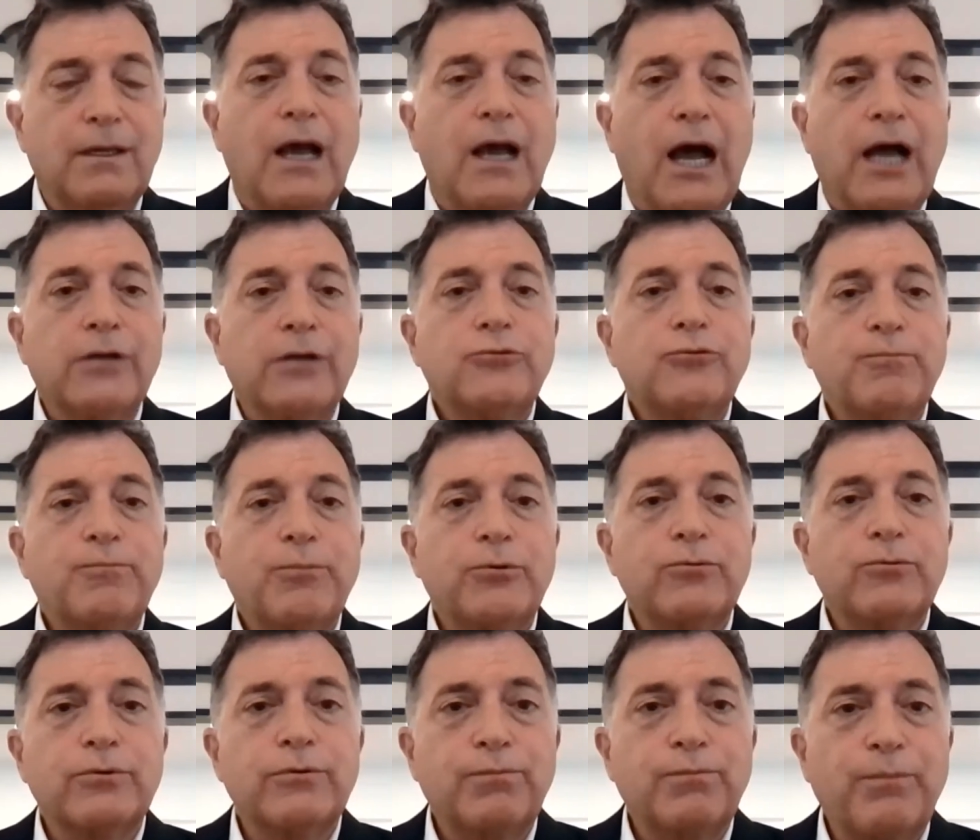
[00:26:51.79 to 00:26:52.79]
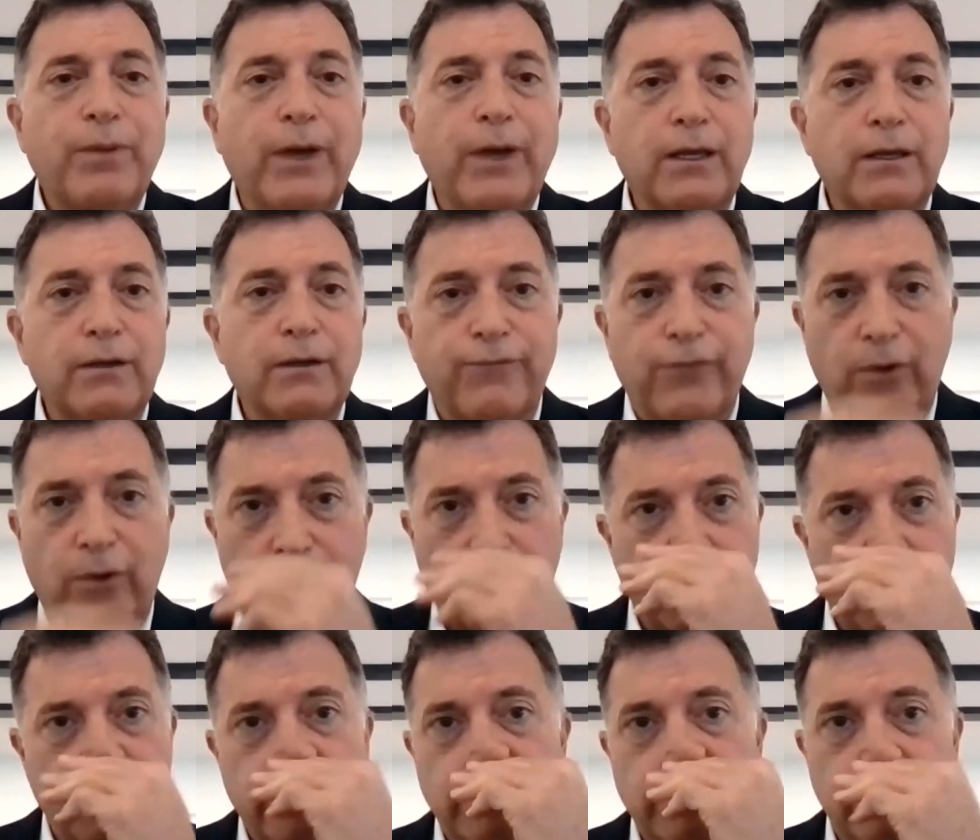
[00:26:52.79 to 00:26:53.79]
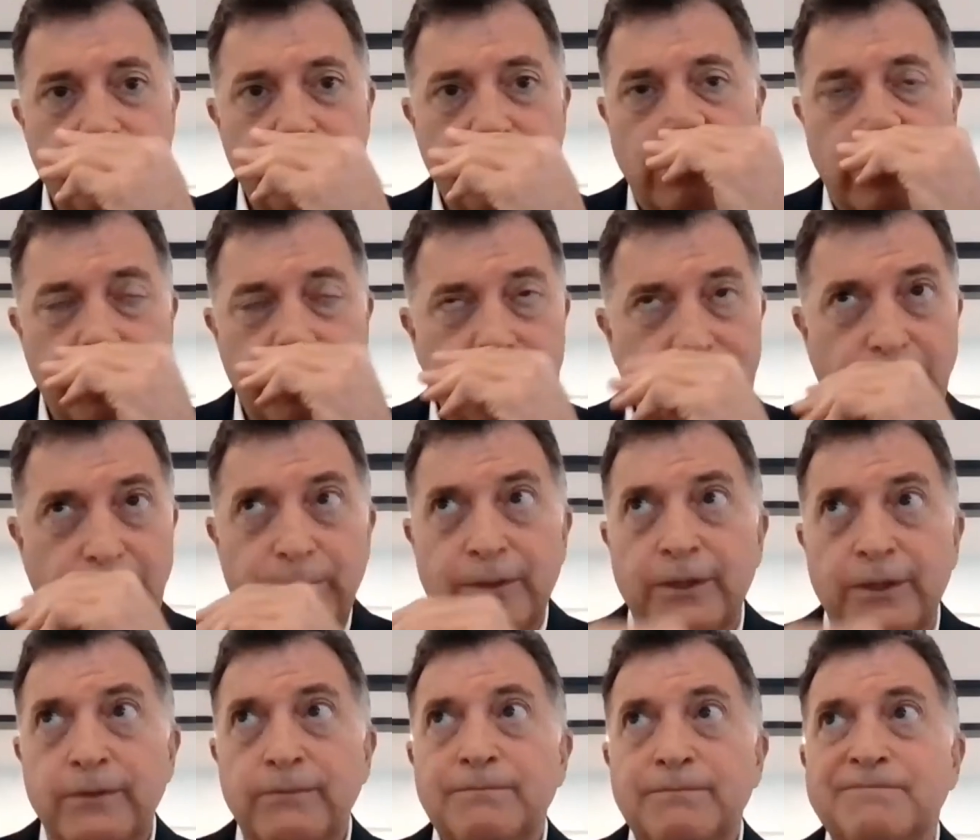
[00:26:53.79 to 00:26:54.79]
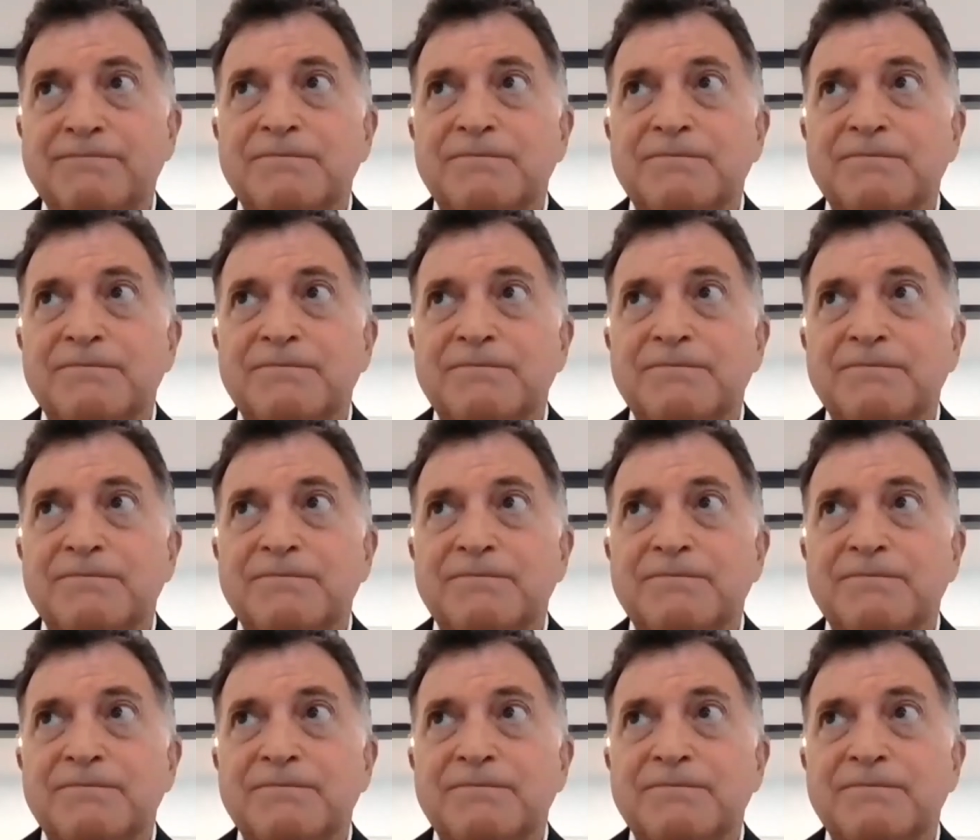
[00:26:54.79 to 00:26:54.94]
Entrepreneurs pay it forward. What does that mean?